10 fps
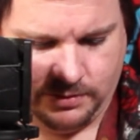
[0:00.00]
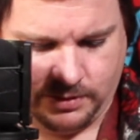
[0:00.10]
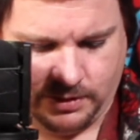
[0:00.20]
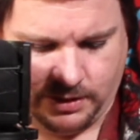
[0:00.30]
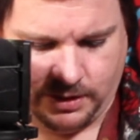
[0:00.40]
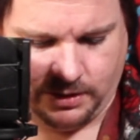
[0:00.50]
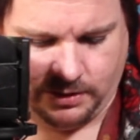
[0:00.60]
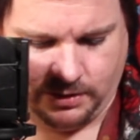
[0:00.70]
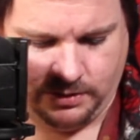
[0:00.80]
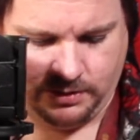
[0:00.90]
And then
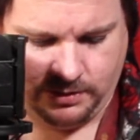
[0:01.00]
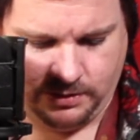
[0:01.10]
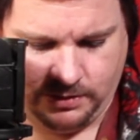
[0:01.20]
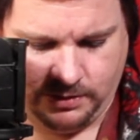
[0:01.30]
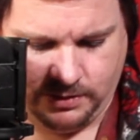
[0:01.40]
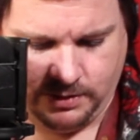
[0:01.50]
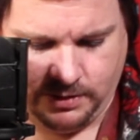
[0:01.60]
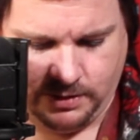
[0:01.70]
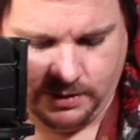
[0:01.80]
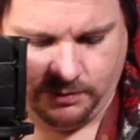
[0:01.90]

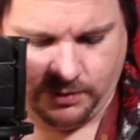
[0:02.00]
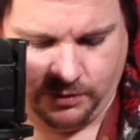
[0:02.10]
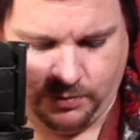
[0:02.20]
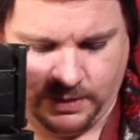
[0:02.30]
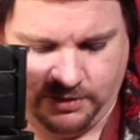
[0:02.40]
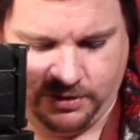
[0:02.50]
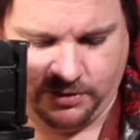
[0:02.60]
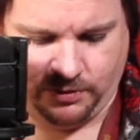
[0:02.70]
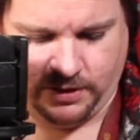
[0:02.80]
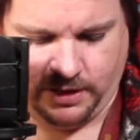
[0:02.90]
I'm going to place it
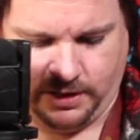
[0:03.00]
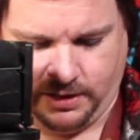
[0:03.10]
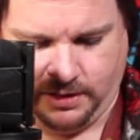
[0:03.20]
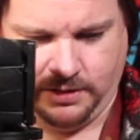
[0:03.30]
on there.